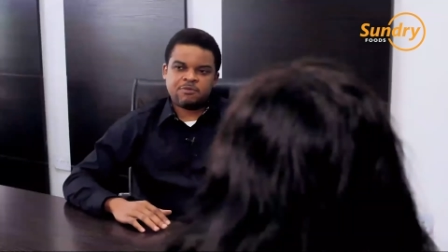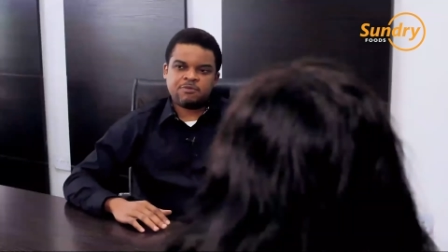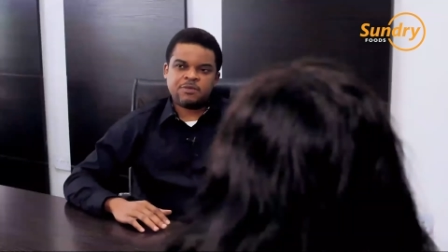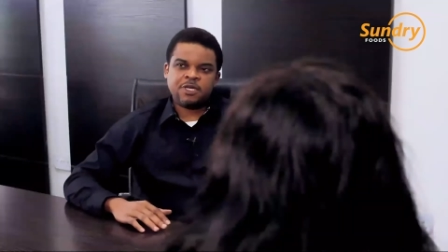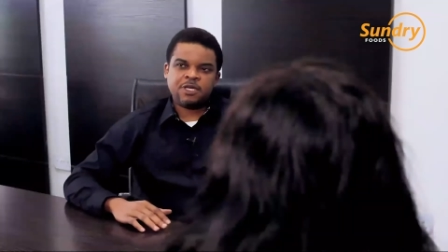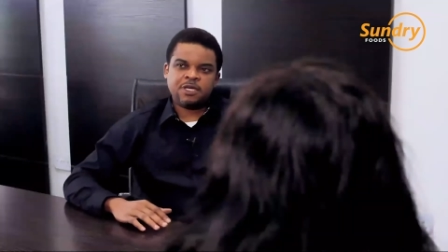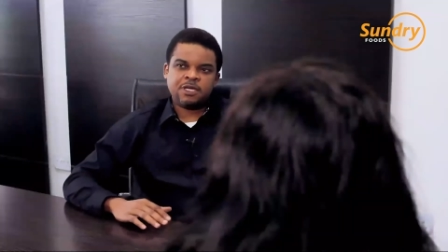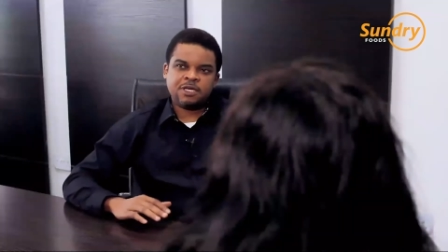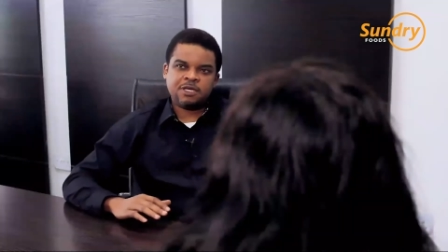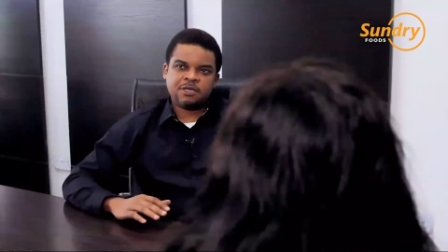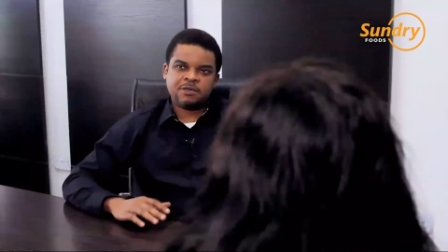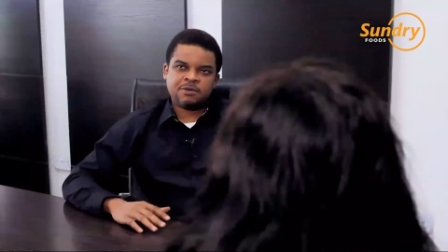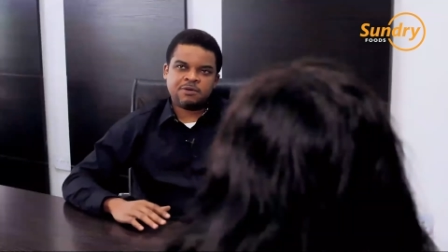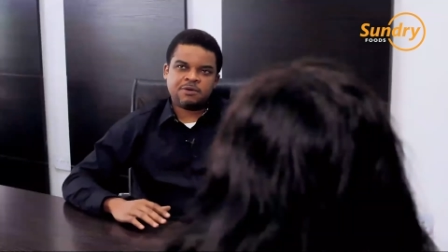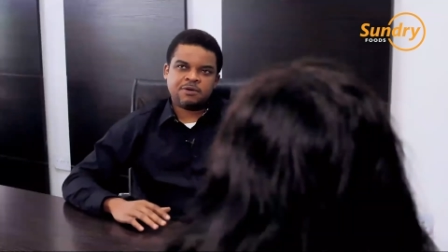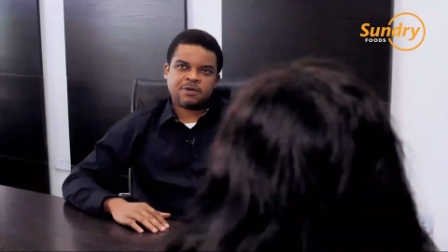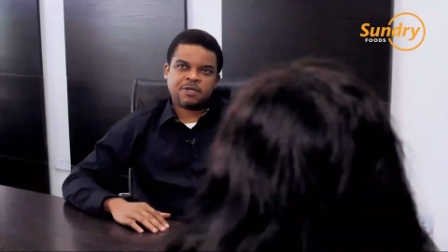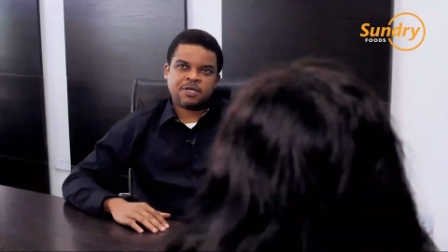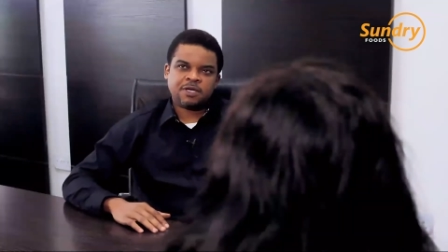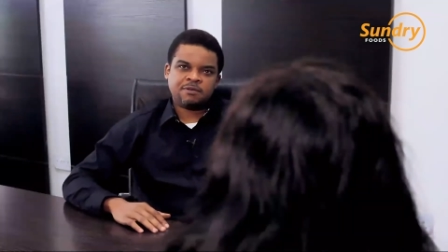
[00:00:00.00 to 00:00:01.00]
me,
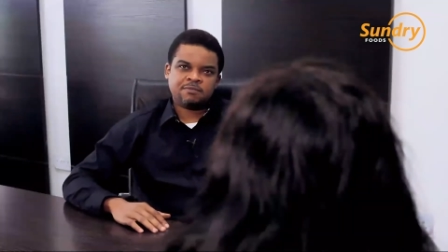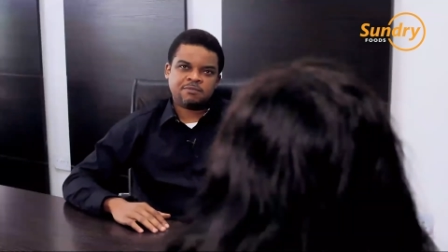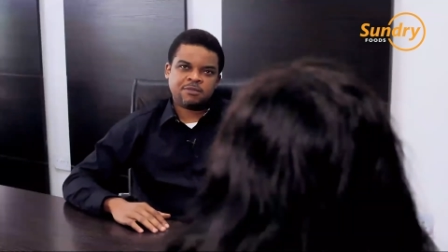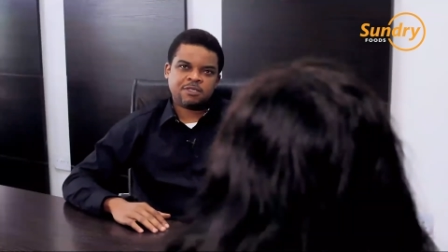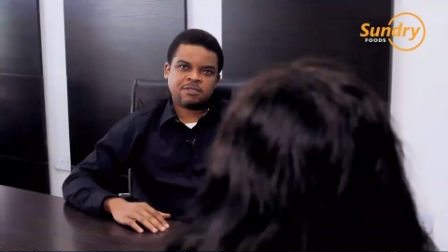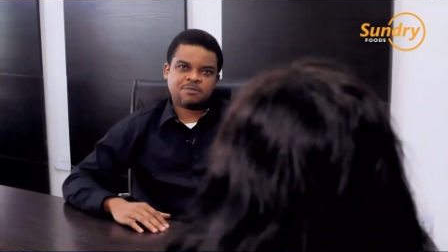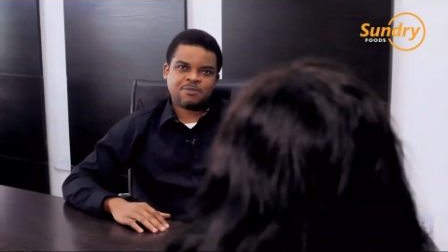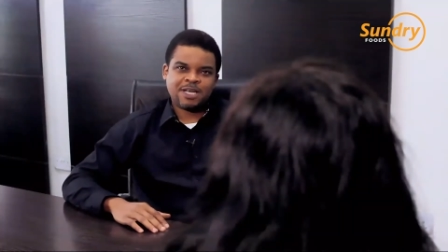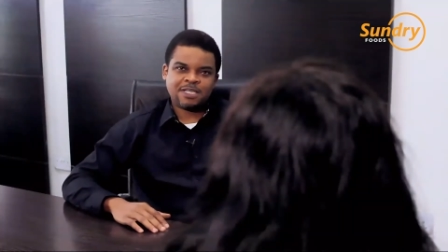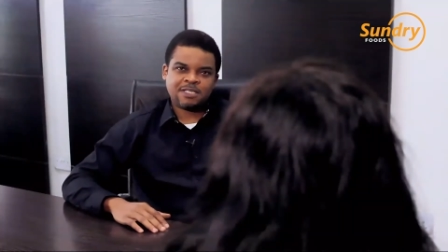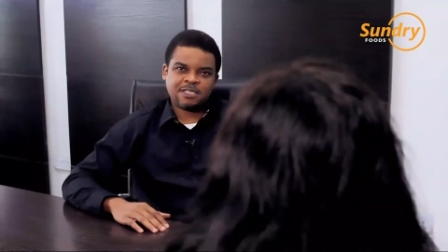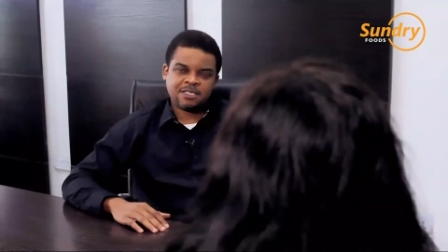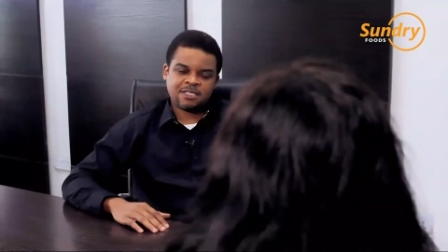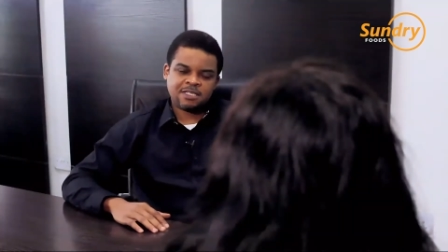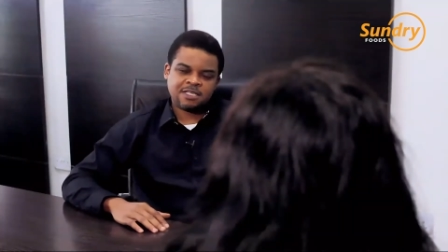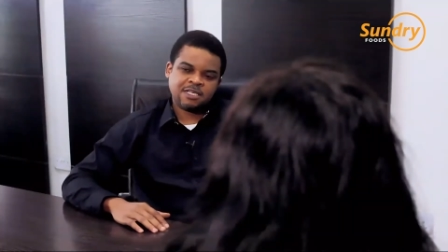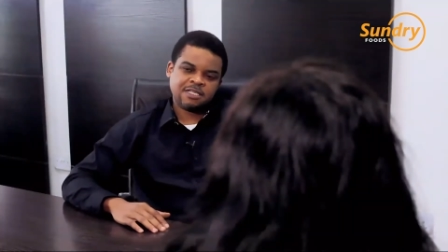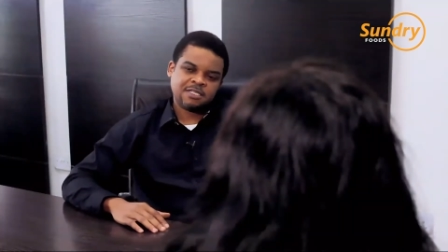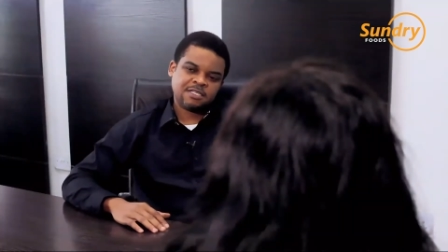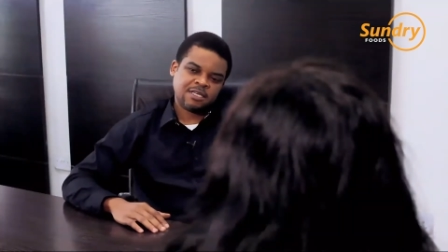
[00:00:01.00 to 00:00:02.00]
okay, this is my
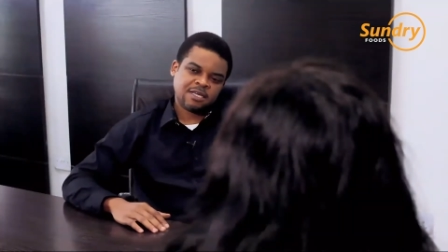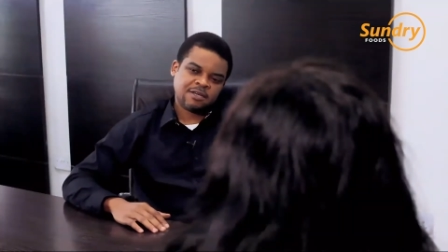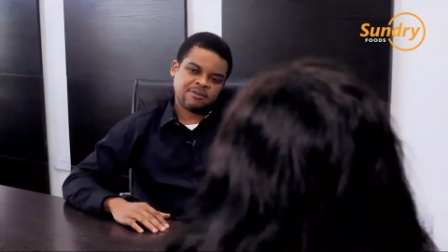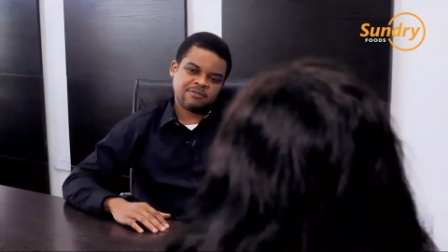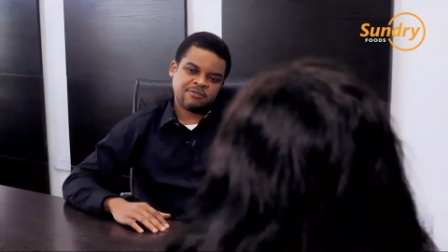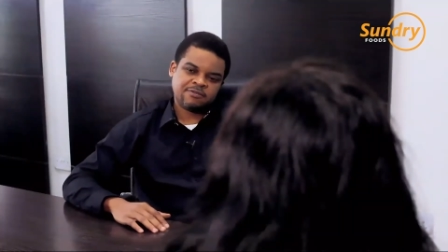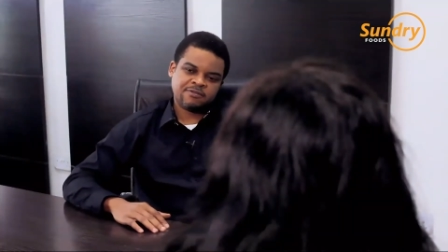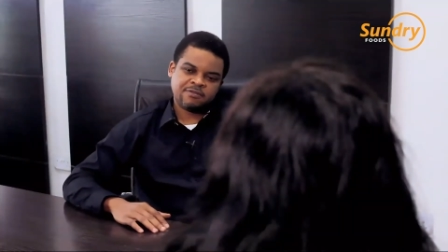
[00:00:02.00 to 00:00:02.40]
16th year